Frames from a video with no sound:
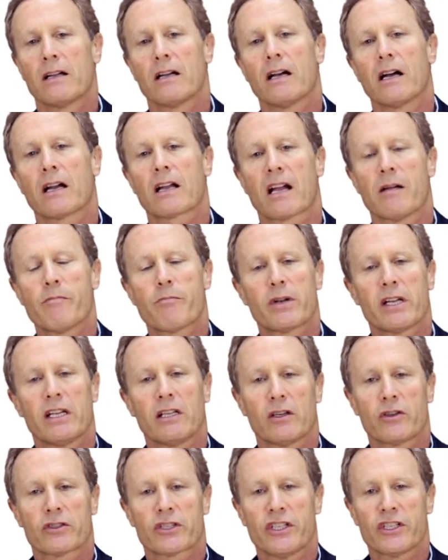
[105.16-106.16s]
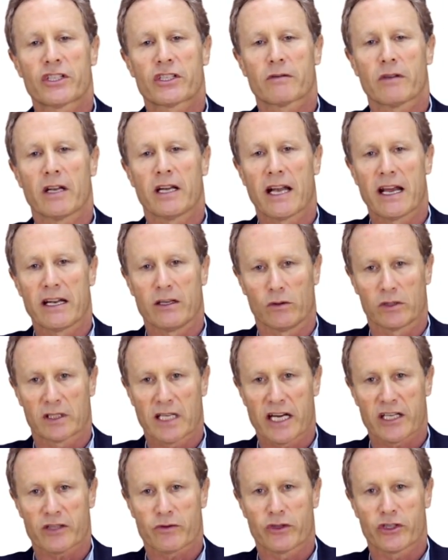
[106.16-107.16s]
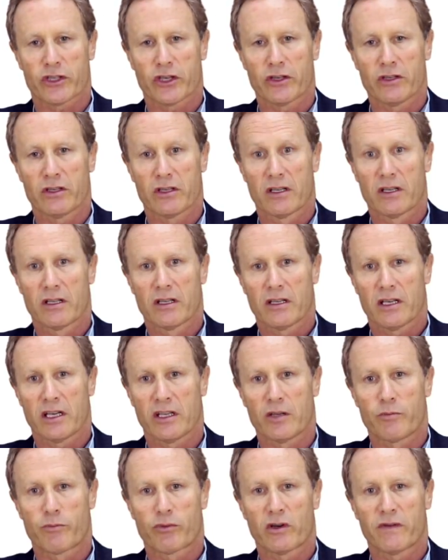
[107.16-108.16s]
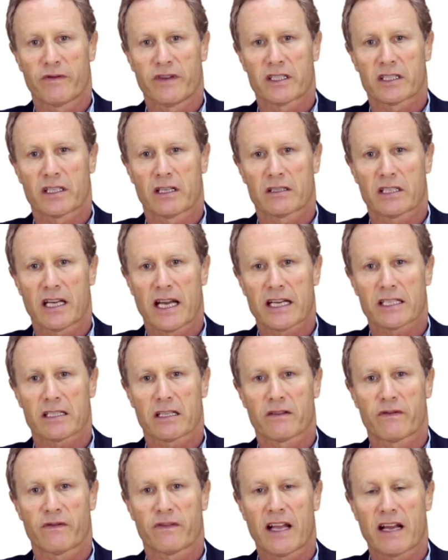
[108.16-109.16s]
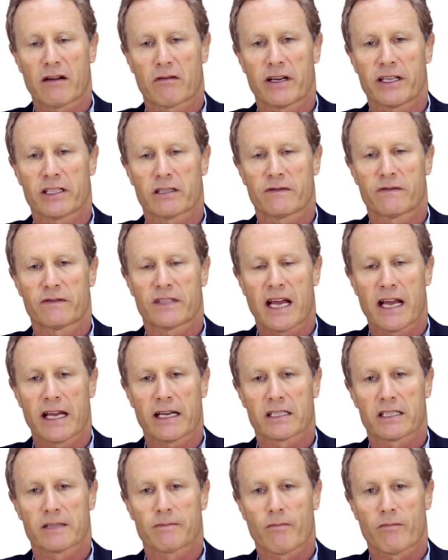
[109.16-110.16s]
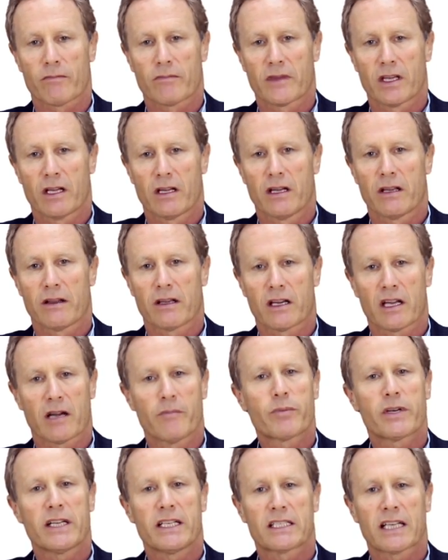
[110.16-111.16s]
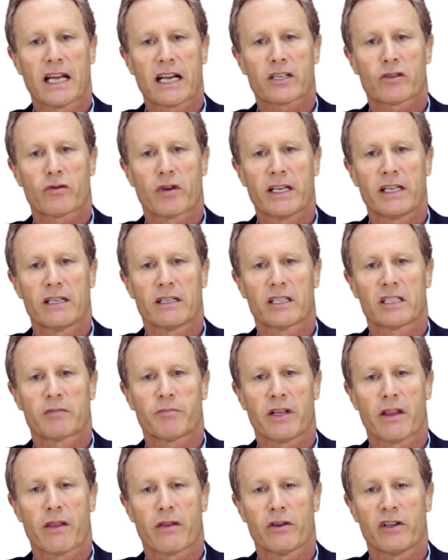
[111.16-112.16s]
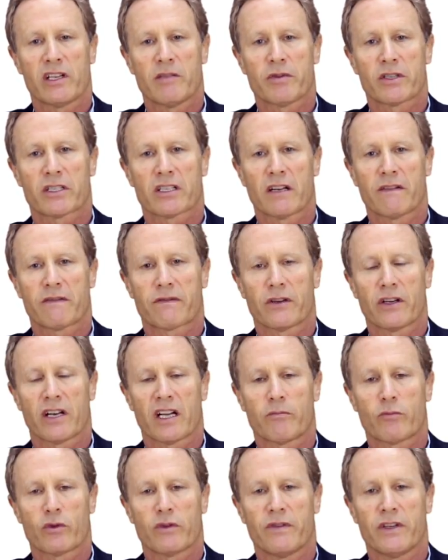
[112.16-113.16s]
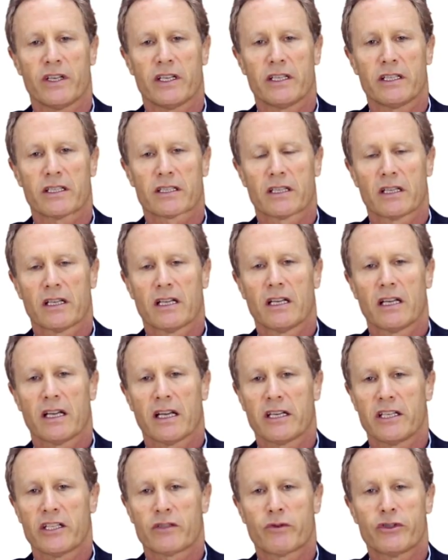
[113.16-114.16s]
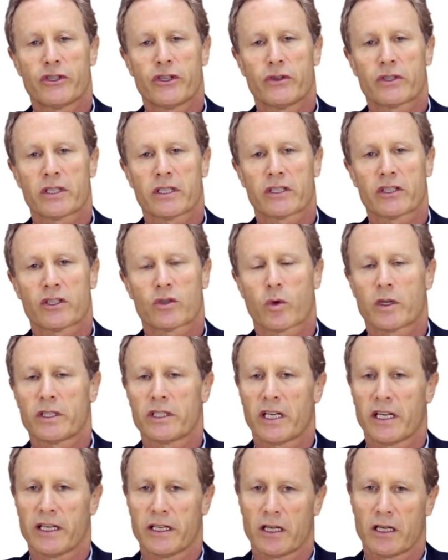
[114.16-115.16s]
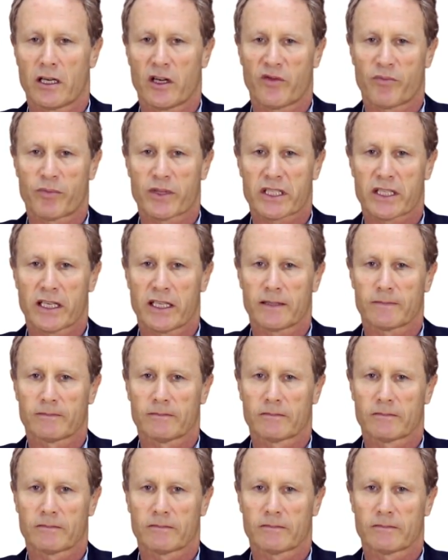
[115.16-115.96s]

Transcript: A company lodges an annual tax return and the profits are taxed at a flat rate of tax. The company tax rate has been 30% for a number of years and is reducing to 28.5%.